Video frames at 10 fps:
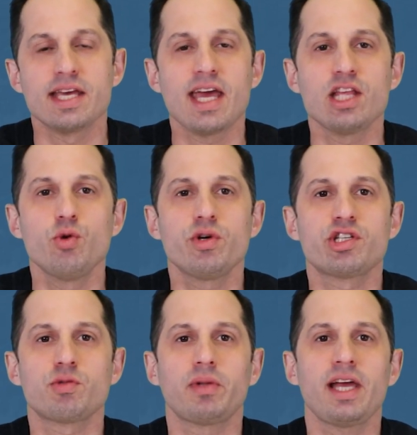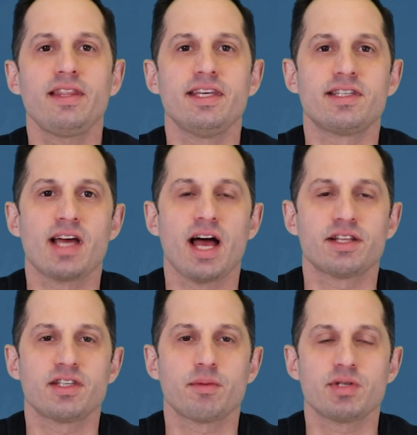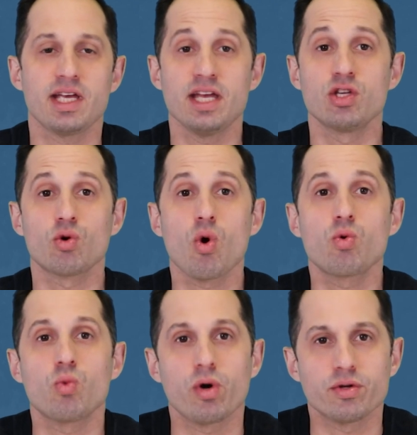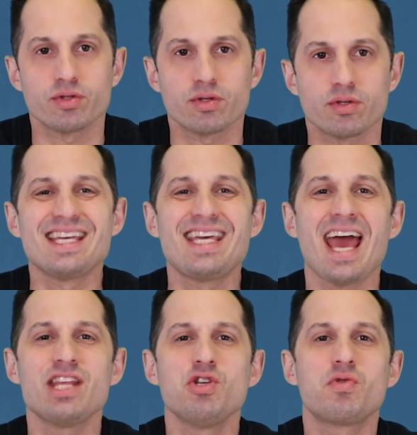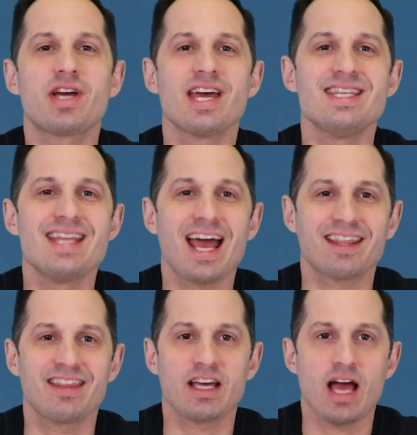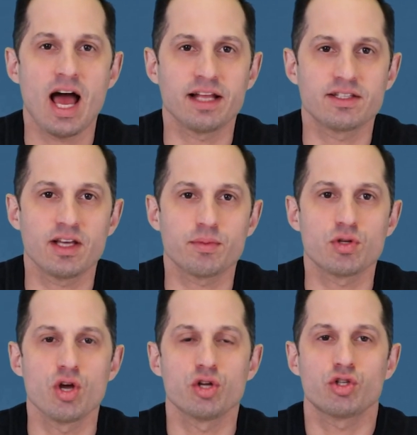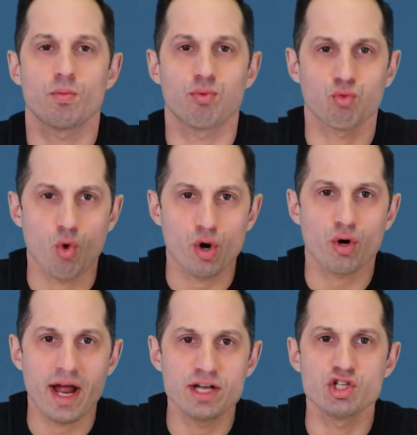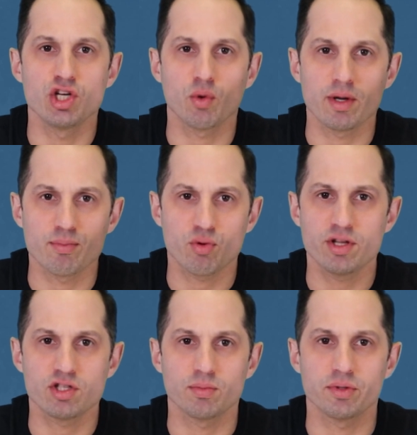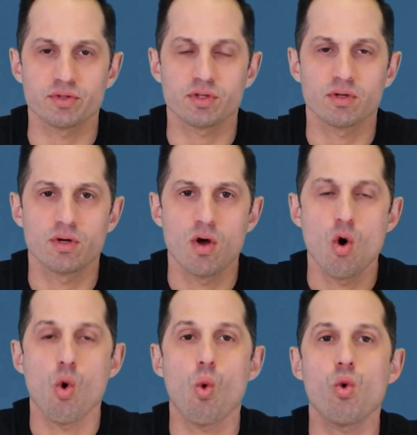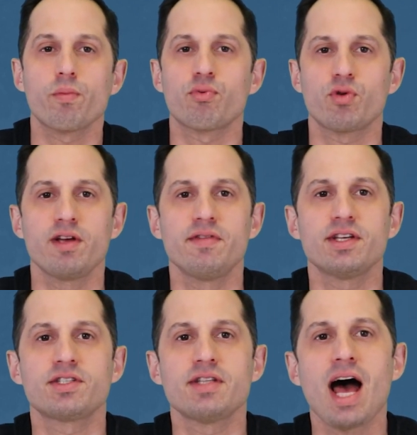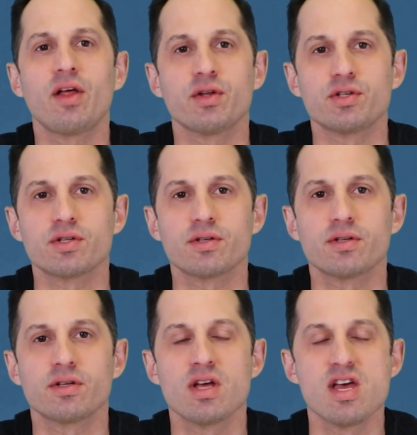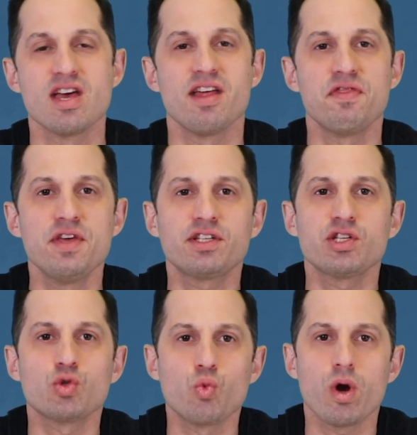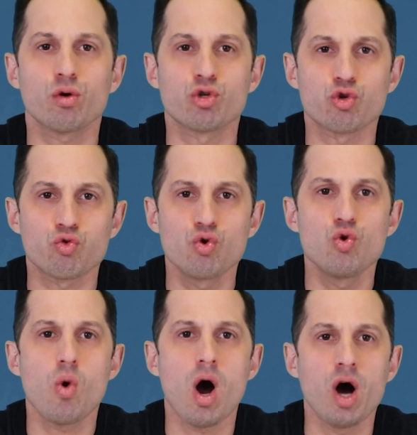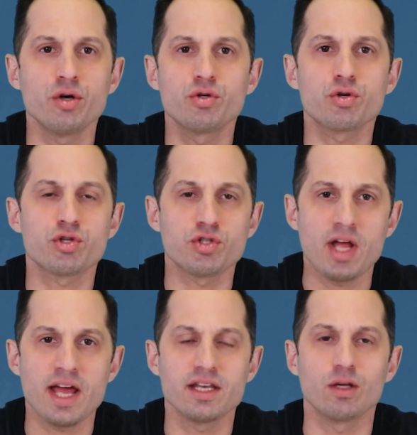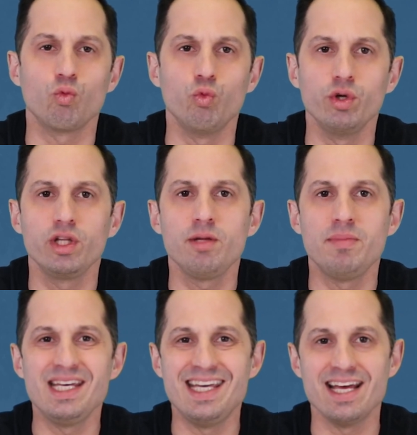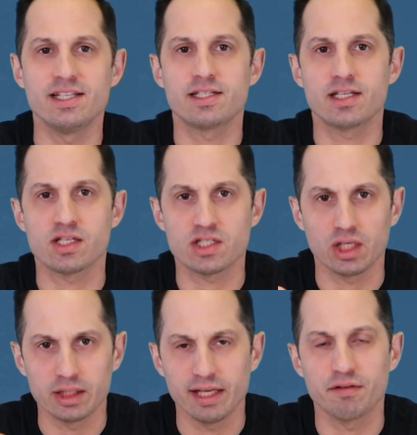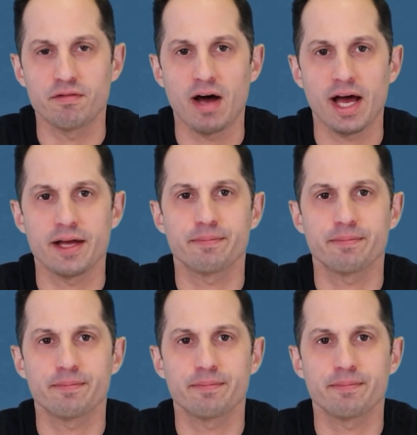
Can you explain these concepts in your own words? Can you connect the concepts to broader engineering principles or previous knowledge? This is where true understanding really begins to solidify.